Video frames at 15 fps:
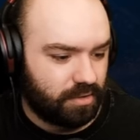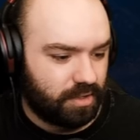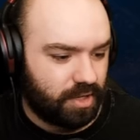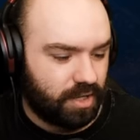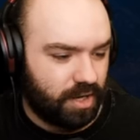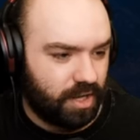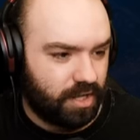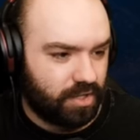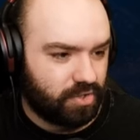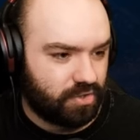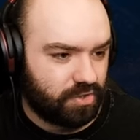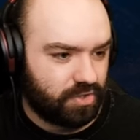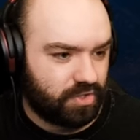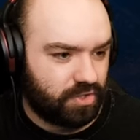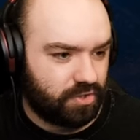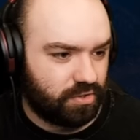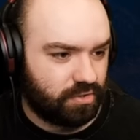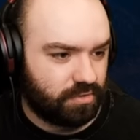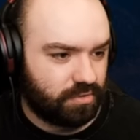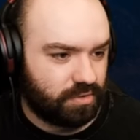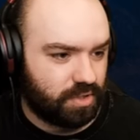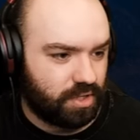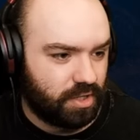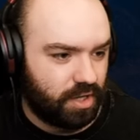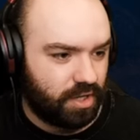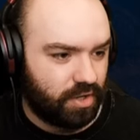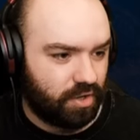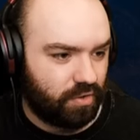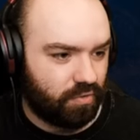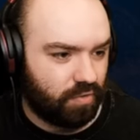Can I interest you
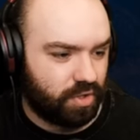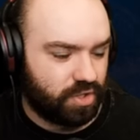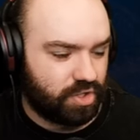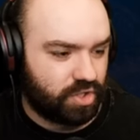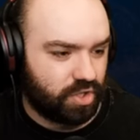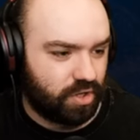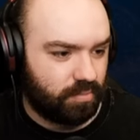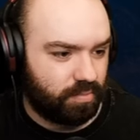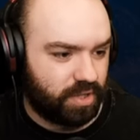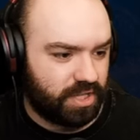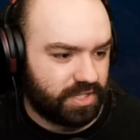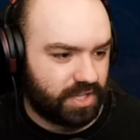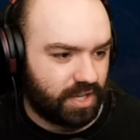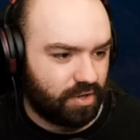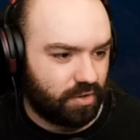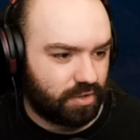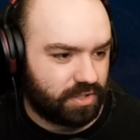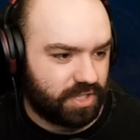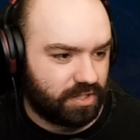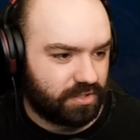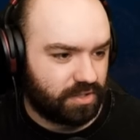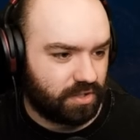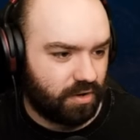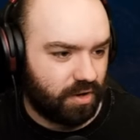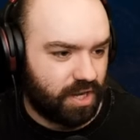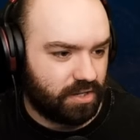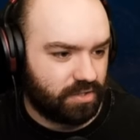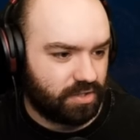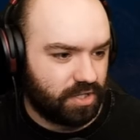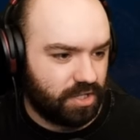in a groin shot? Please get knocked down to the
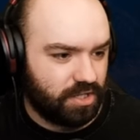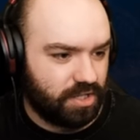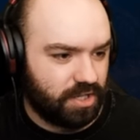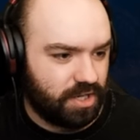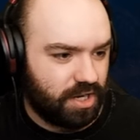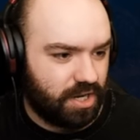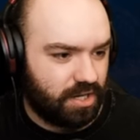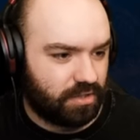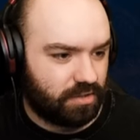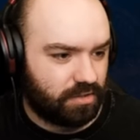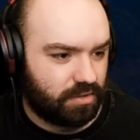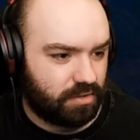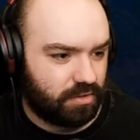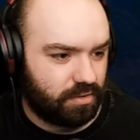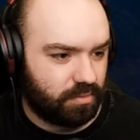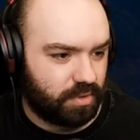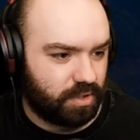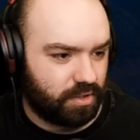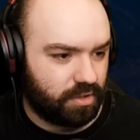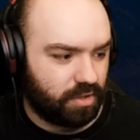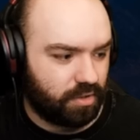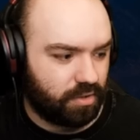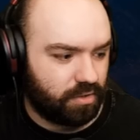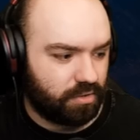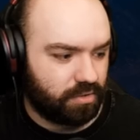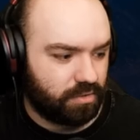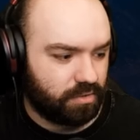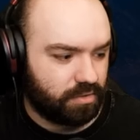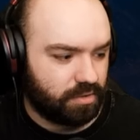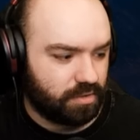ground. Ah! Oh my god, no.
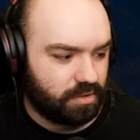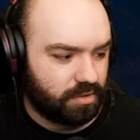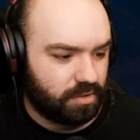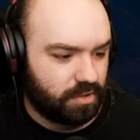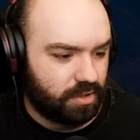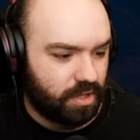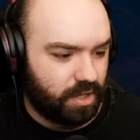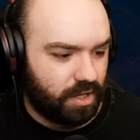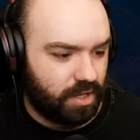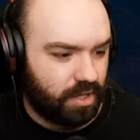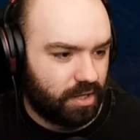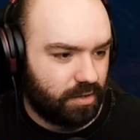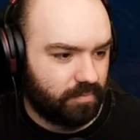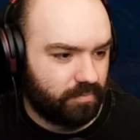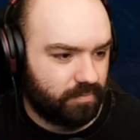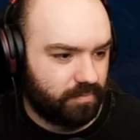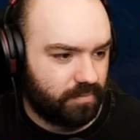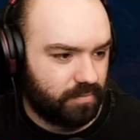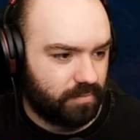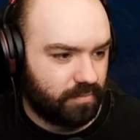Um.